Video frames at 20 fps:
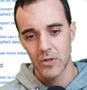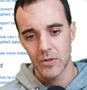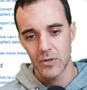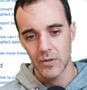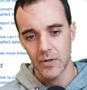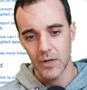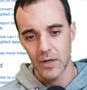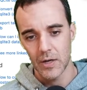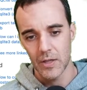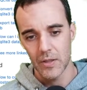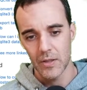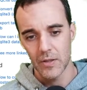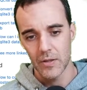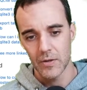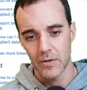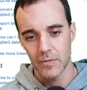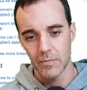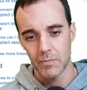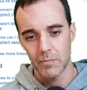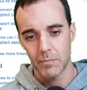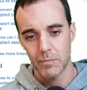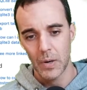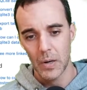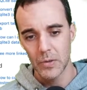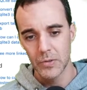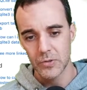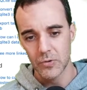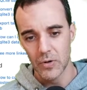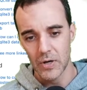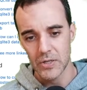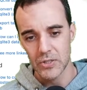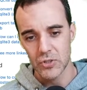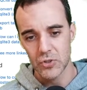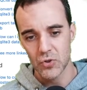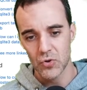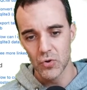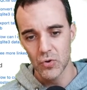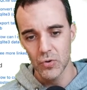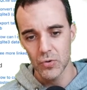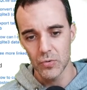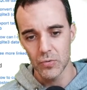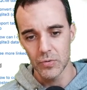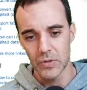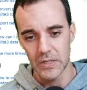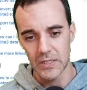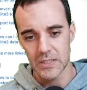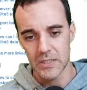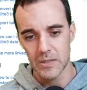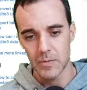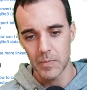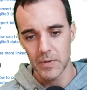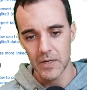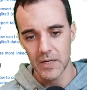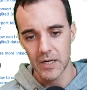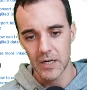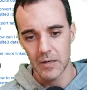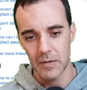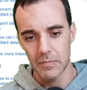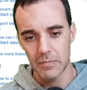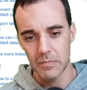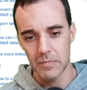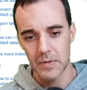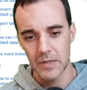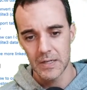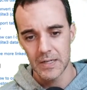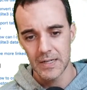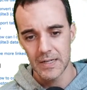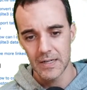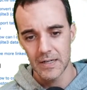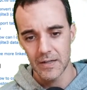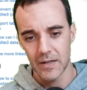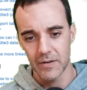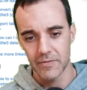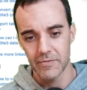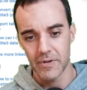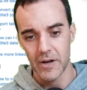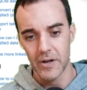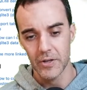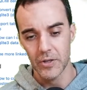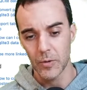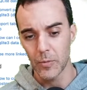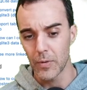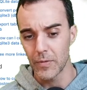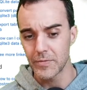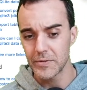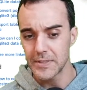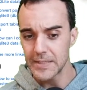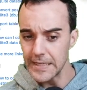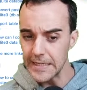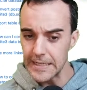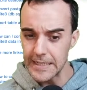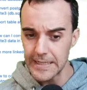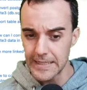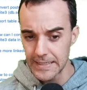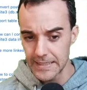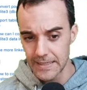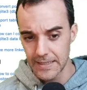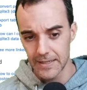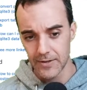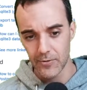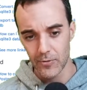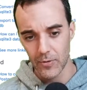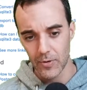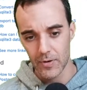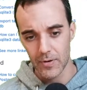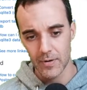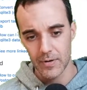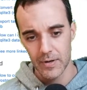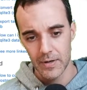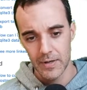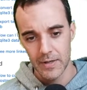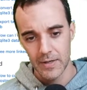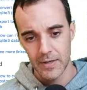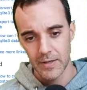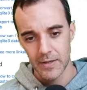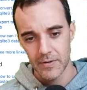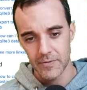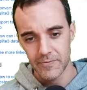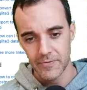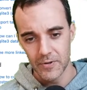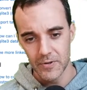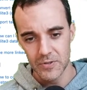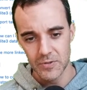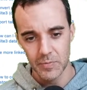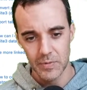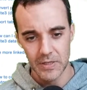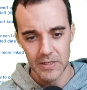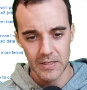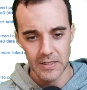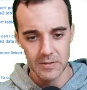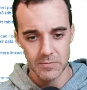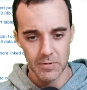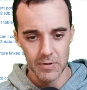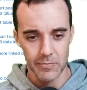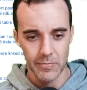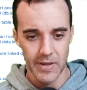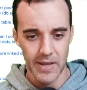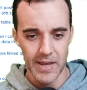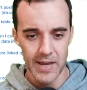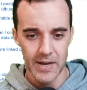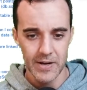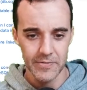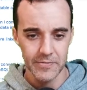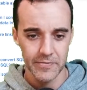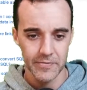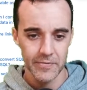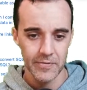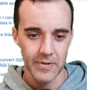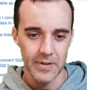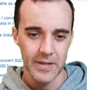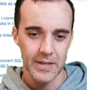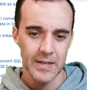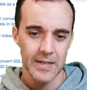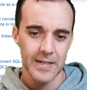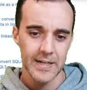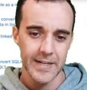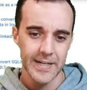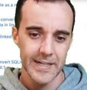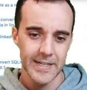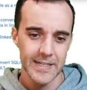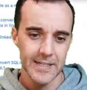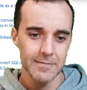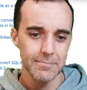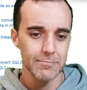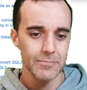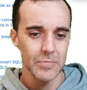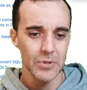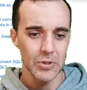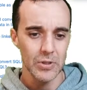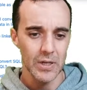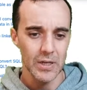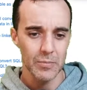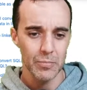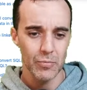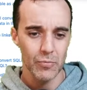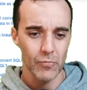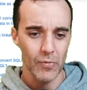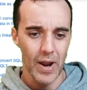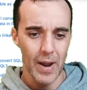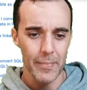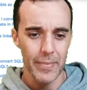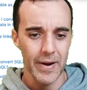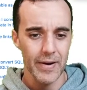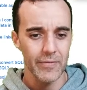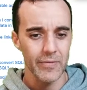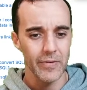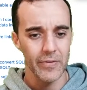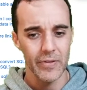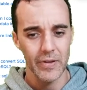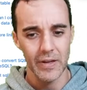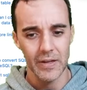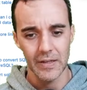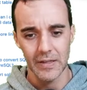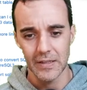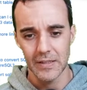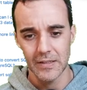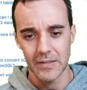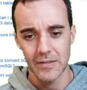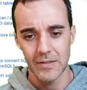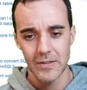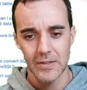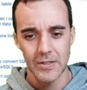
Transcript: the Postgres true needs to become a value of T, or false needs to become F. You got to wrap everything in